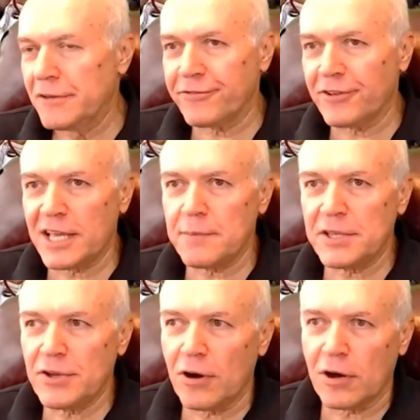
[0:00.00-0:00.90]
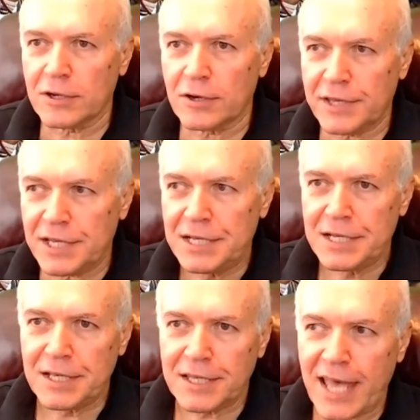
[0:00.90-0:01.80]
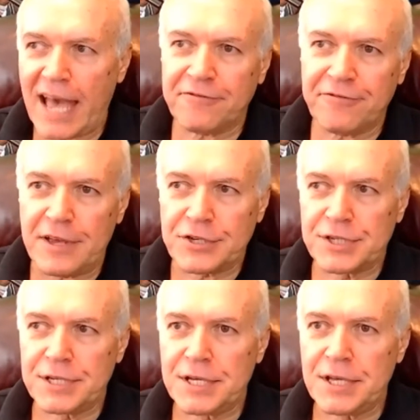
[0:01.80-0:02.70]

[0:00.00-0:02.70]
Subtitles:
filet mignon or the catfish.